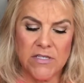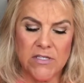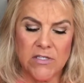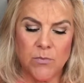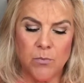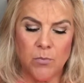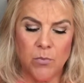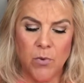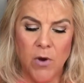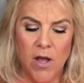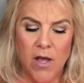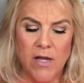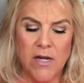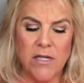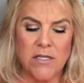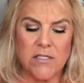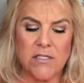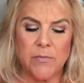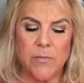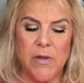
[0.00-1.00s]
It's
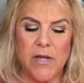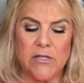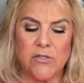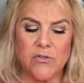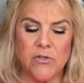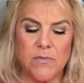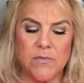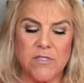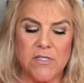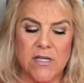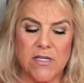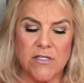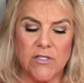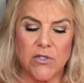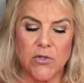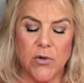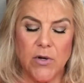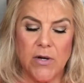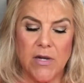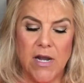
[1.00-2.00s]
broad spectrum
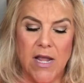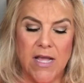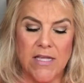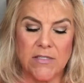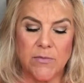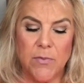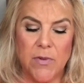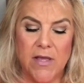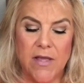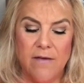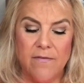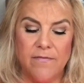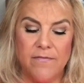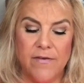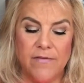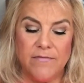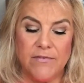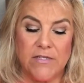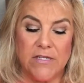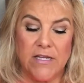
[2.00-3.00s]
sunscreen, SPF
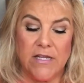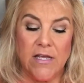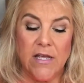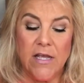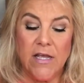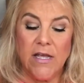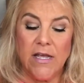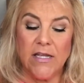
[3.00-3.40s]
50.